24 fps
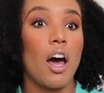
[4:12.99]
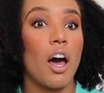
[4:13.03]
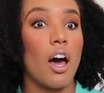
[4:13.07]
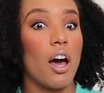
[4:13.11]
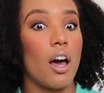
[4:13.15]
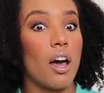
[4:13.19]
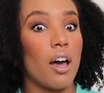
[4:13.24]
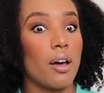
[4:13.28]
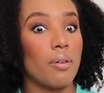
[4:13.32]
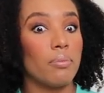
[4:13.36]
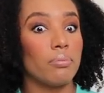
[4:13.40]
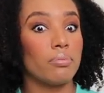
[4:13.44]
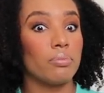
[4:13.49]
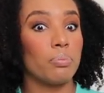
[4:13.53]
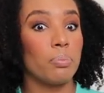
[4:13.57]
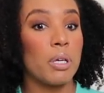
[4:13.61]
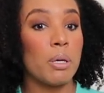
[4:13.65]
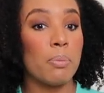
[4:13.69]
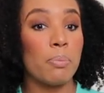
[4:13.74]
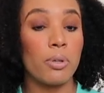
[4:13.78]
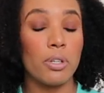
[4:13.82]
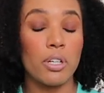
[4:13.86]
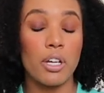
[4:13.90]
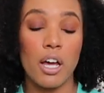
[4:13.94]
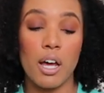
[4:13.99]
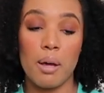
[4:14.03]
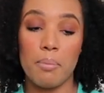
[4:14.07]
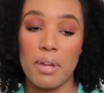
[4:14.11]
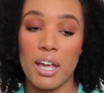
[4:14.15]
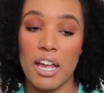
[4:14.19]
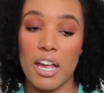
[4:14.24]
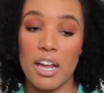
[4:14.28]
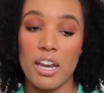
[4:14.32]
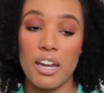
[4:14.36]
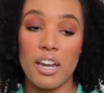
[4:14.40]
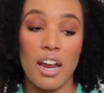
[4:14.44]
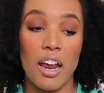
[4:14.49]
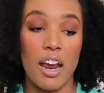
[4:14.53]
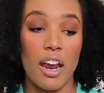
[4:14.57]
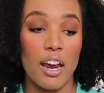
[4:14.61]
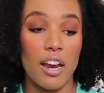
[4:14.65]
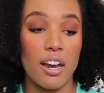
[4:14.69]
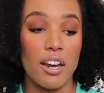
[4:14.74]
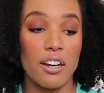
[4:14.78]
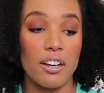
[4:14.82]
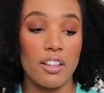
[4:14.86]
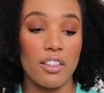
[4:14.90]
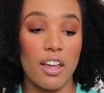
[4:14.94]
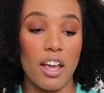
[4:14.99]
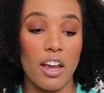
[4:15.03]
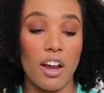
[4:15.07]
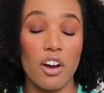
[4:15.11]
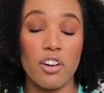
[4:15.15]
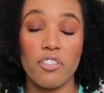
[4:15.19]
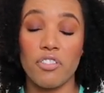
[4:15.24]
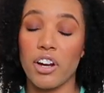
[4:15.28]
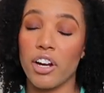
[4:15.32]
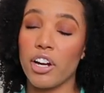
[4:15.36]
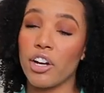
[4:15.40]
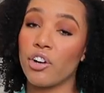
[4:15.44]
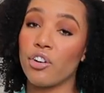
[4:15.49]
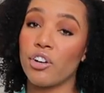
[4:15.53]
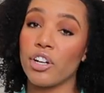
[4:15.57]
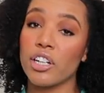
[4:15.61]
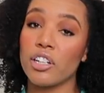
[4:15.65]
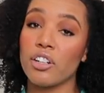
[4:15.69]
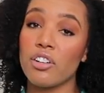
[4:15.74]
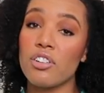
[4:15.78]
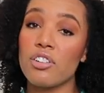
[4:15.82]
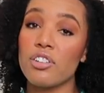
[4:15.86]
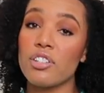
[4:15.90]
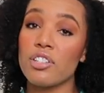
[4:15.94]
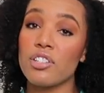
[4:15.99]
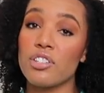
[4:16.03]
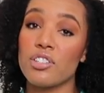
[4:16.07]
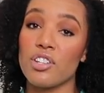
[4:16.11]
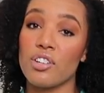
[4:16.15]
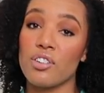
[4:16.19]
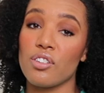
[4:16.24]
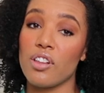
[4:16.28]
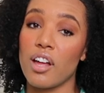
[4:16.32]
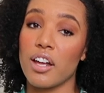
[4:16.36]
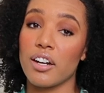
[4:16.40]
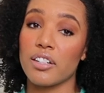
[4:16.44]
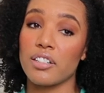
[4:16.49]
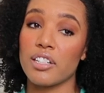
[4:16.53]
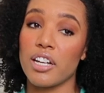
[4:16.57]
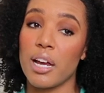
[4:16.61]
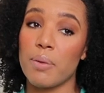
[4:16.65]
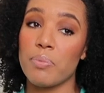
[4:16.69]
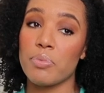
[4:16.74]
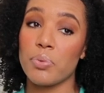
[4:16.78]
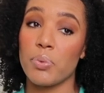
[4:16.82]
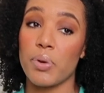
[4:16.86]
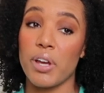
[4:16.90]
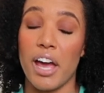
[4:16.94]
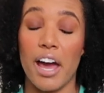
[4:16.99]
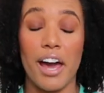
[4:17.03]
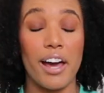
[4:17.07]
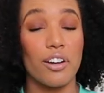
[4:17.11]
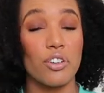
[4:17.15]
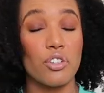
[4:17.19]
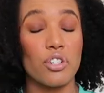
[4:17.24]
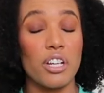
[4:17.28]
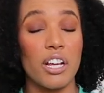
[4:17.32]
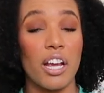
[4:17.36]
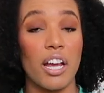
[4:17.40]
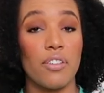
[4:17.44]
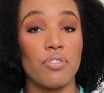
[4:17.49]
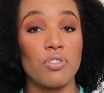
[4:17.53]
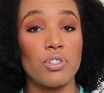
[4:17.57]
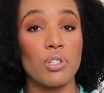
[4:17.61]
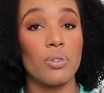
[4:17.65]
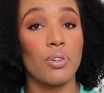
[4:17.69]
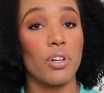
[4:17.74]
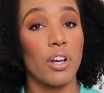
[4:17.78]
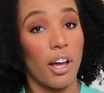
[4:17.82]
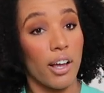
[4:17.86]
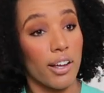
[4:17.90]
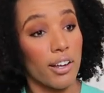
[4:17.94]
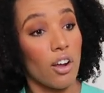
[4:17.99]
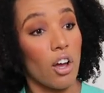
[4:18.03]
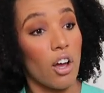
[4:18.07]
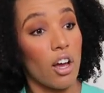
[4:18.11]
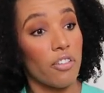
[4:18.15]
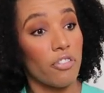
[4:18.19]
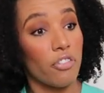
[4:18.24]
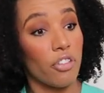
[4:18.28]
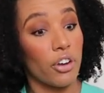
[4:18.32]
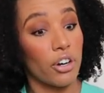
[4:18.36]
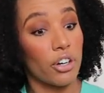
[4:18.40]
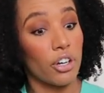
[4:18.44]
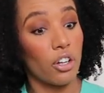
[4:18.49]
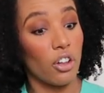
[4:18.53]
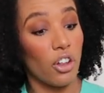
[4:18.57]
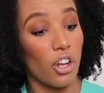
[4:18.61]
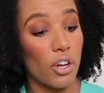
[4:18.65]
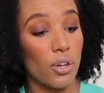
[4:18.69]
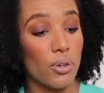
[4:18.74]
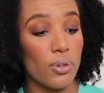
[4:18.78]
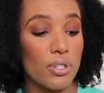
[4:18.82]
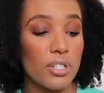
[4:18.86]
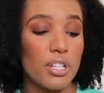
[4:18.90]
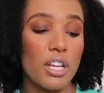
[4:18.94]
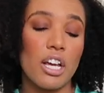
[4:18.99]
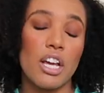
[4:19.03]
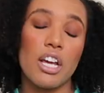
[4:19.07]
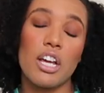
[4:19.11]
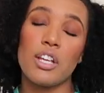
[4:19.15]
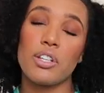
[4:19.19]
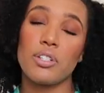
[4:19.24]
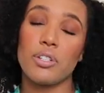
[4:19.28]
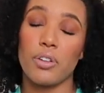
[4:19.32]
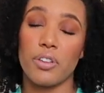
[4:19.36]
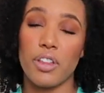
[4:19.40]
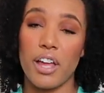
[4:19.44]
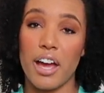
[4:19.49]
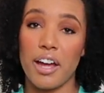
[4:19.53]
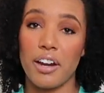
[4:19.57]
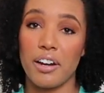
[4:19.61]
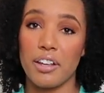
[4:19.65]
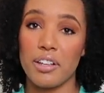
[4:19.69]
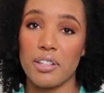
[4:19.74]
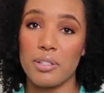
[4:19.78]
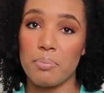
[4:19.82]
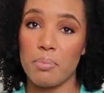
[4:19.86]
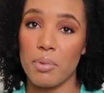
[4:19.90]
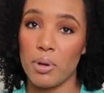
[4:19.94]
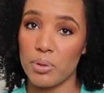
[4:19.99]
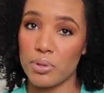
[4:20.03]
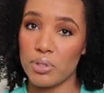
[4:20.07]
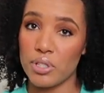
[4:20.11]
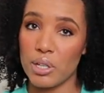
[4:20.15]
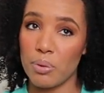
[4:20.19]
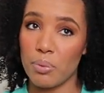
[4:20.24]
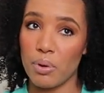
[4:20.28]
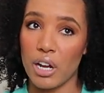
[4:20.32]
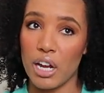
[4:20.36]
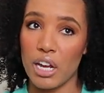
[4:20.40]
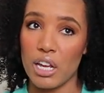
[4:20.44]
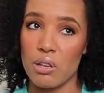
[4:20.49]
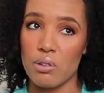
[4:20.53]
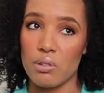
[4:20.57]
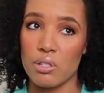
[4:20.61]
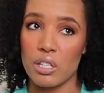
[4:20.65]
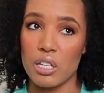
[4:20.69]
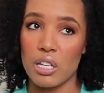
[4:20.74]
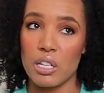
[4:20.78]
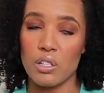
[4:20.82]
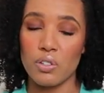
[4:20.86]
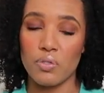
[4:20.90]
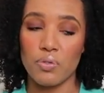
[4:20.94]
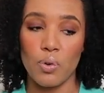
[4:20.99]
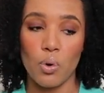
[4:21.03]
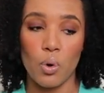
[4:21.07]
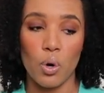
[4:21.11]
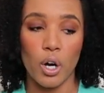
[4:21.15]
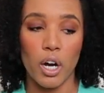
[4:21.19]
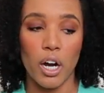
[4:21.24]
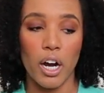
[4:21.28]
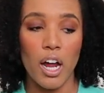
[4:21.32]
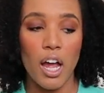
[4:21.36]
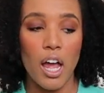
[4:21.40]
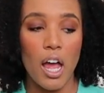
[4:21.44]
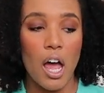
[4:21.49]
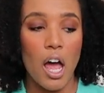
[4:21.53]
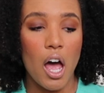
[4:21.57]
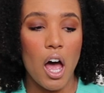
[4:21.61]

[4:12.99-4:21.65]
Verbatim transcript: Um, people come in and they are very critical, and so a lot of times we actually have to cut off their clothes. So that is mostly what I use these for.